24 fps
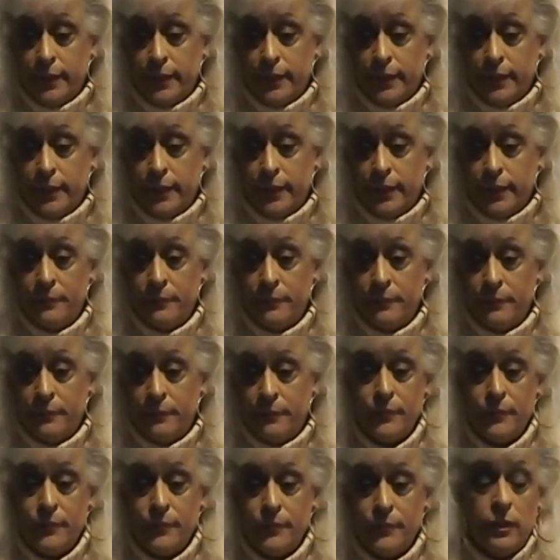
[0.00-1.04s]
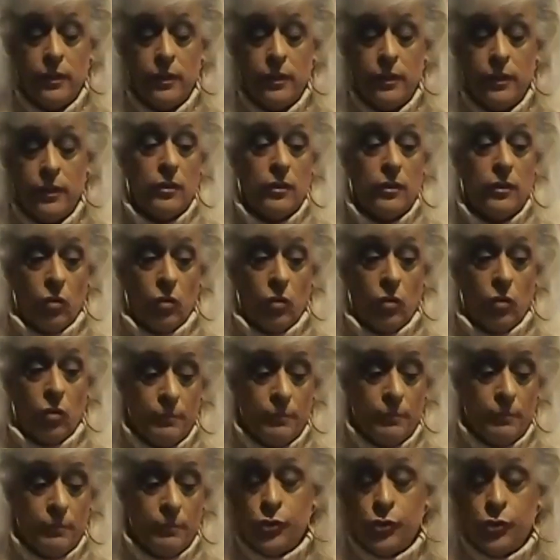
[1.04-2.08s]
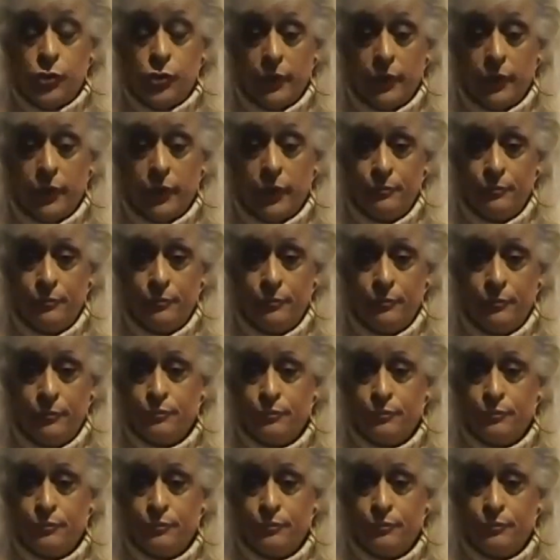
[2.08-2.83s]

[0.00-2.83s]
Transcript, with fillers: make it a two parter. It's that simple.